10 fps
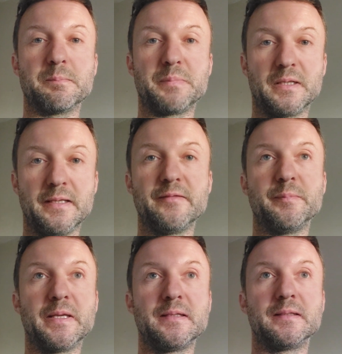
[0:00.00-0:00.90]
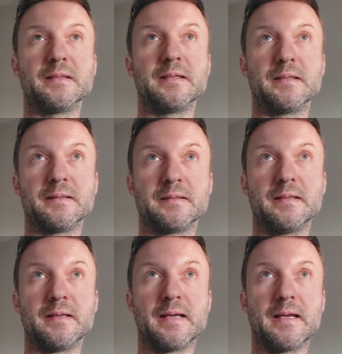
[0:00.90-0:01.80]
believe me,
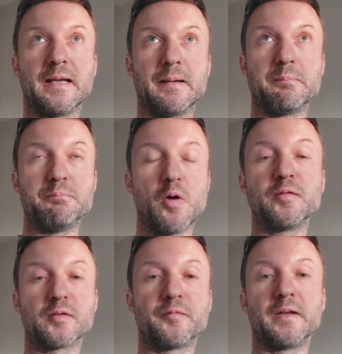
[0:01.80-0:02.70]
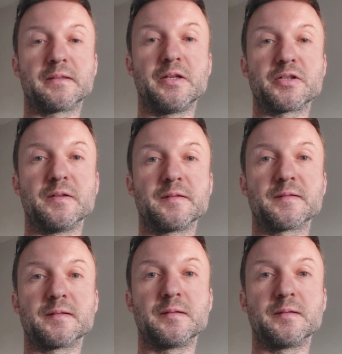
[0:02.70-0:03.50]
most of electricians